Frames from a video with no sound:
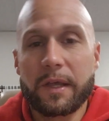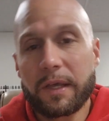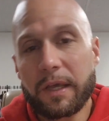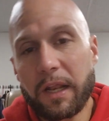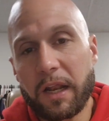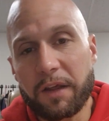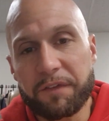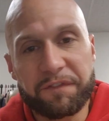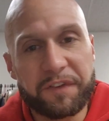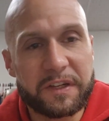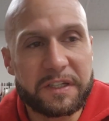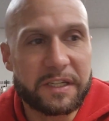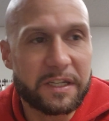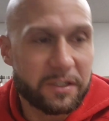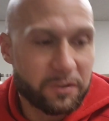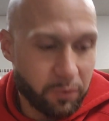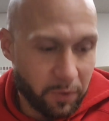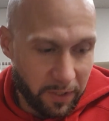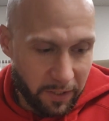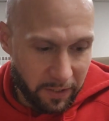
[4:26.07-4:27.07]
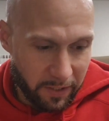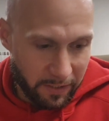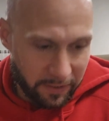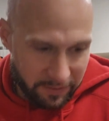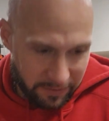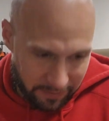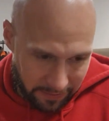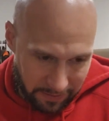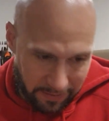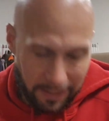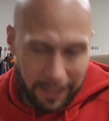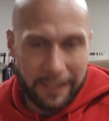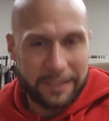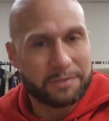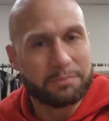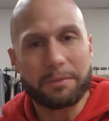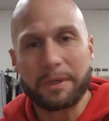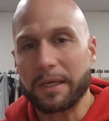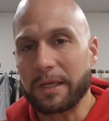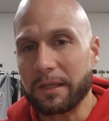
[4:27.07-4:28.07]
Get like 15, 20 of these.
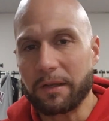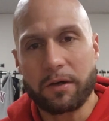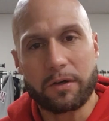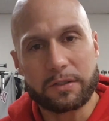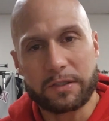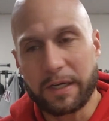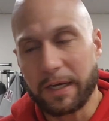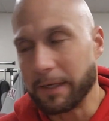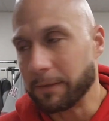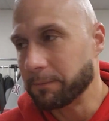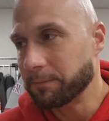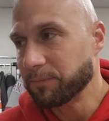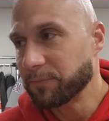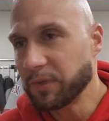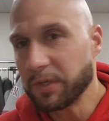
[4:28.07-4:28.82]
Last me a long time.